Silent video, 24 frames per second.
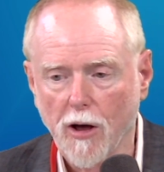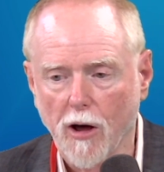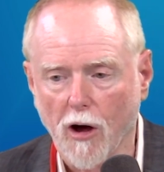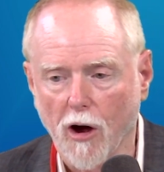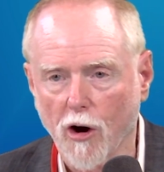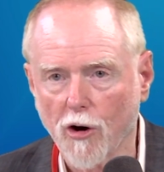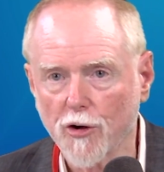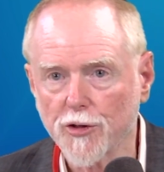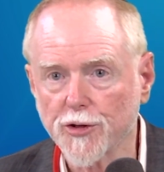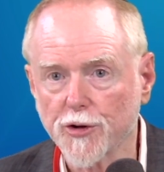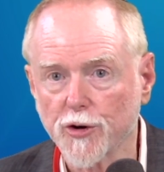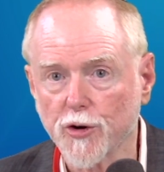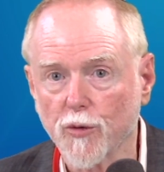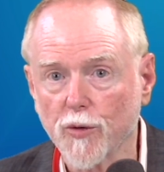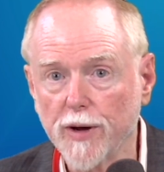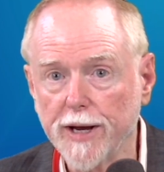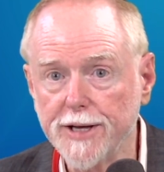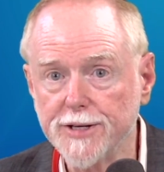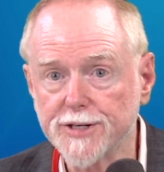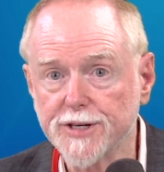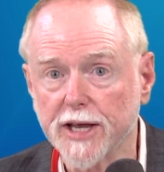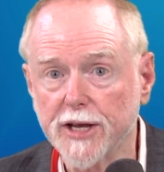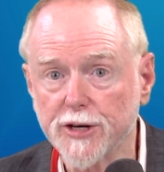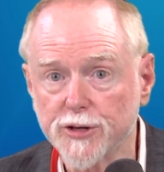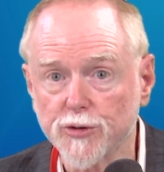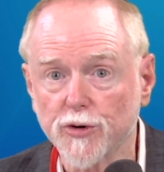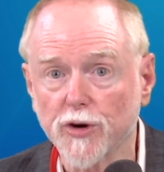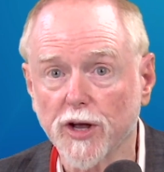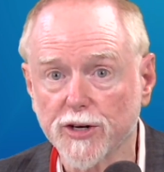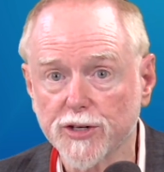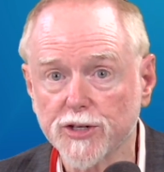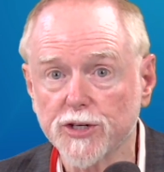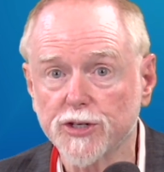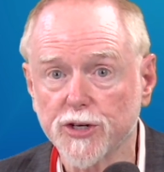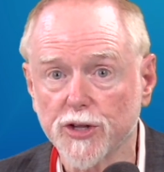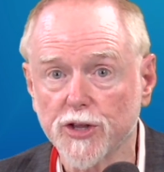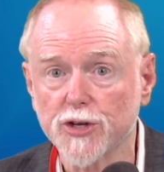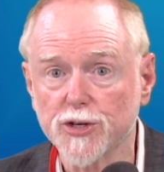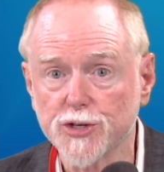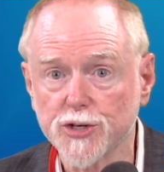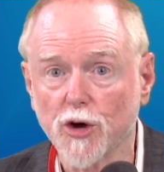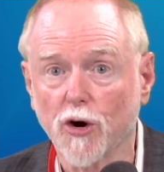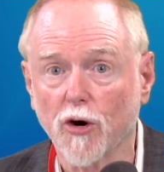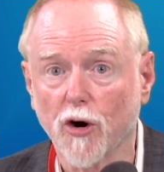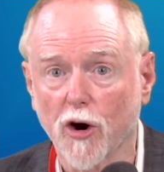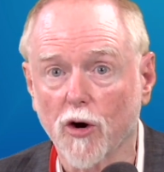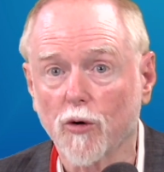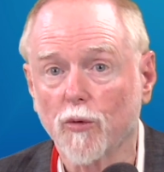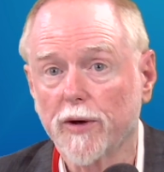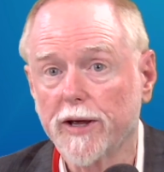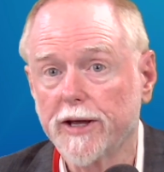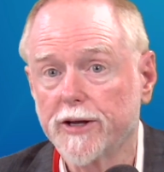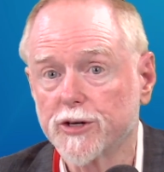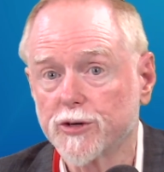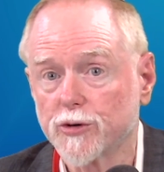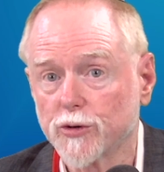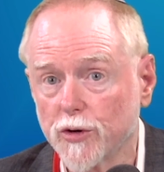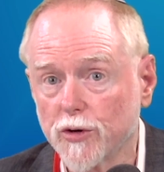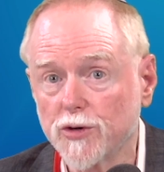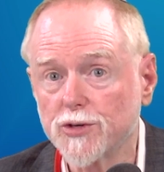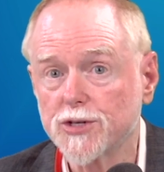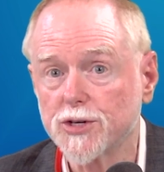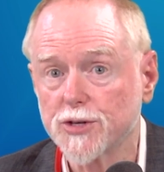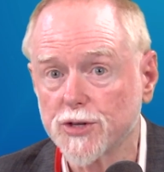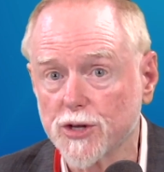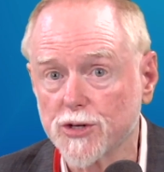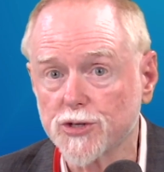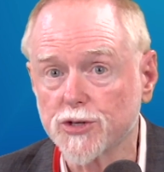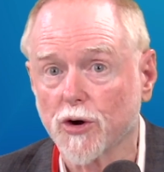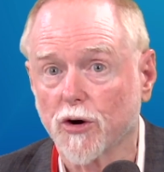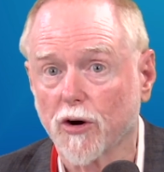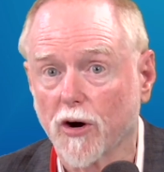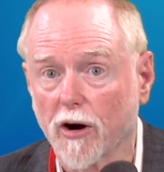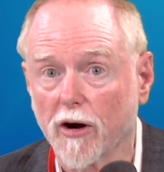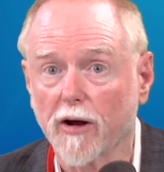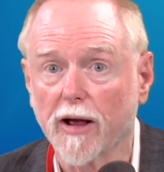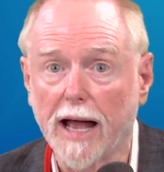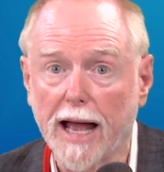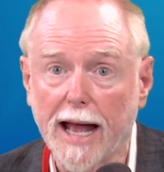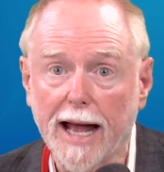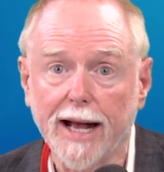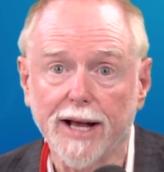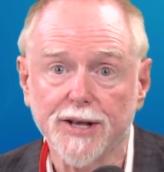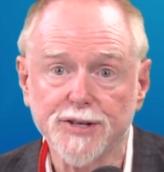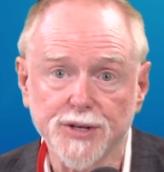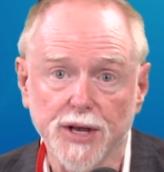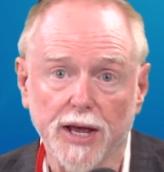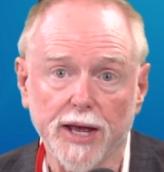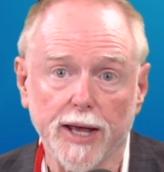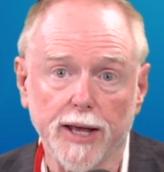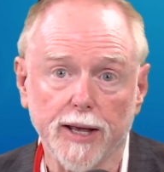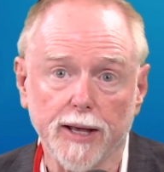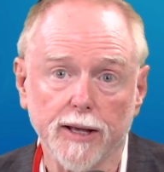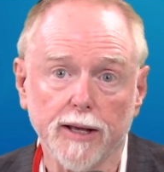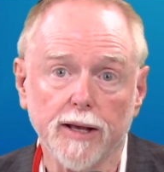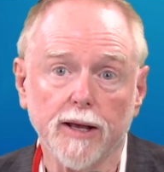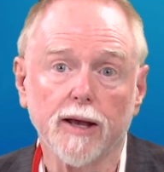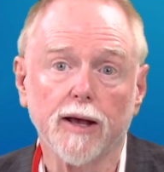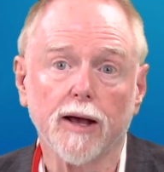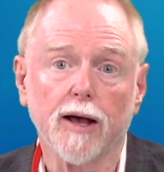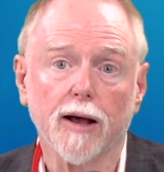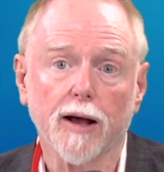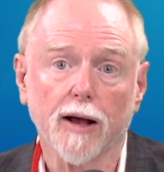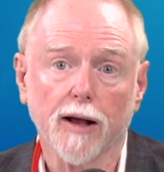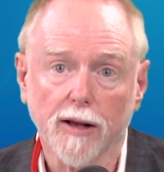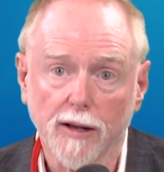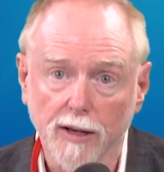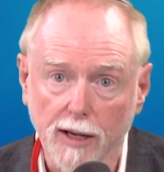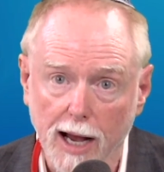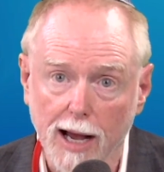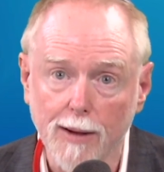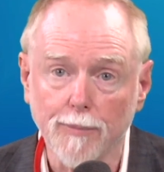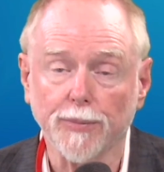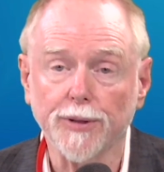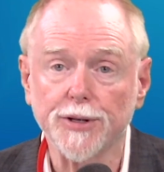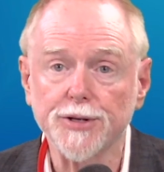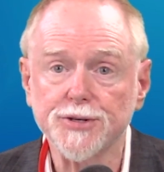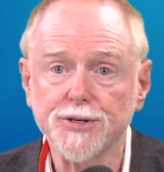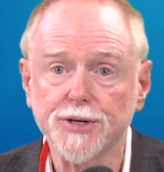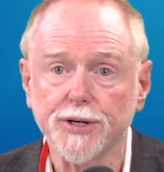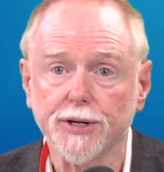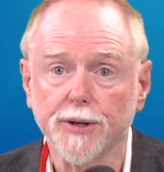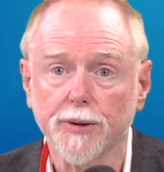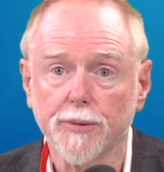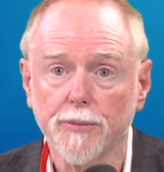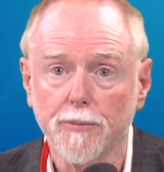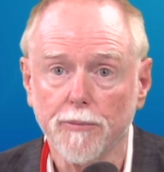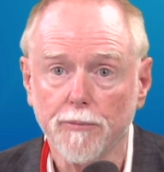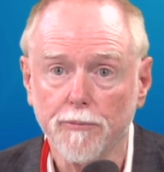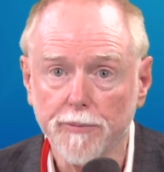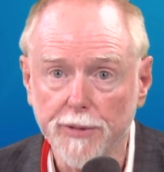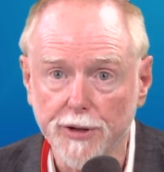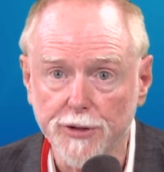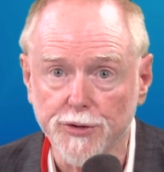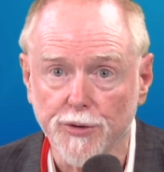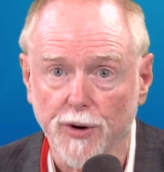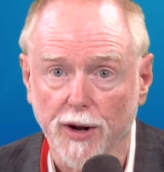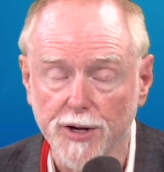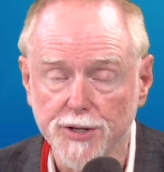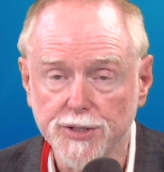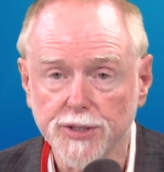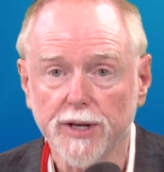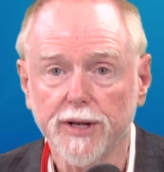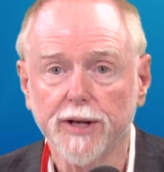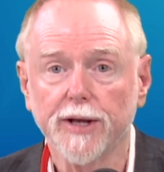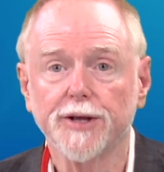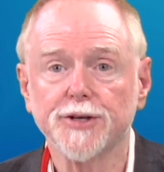Arthur Green's introduction to the Zohar, he introduces the Zohar as a Kabbalistic midrash.